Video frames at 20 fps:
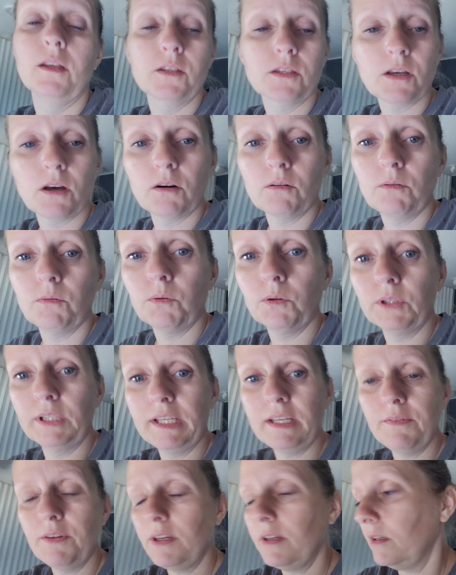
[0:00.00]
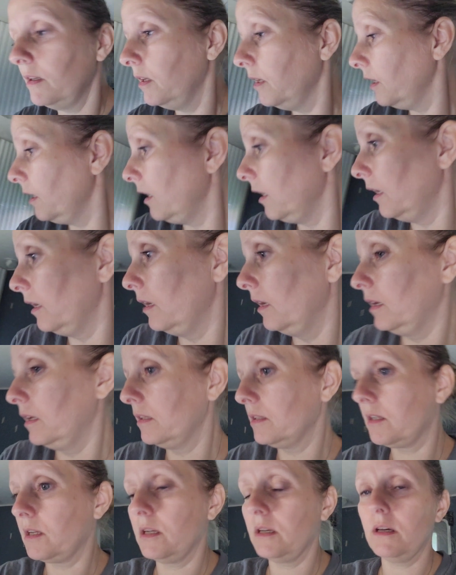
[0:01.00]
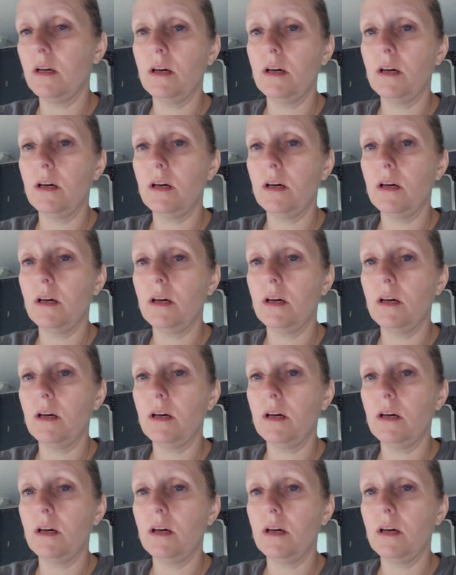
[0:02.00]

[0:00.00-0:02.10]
So we'll leave it and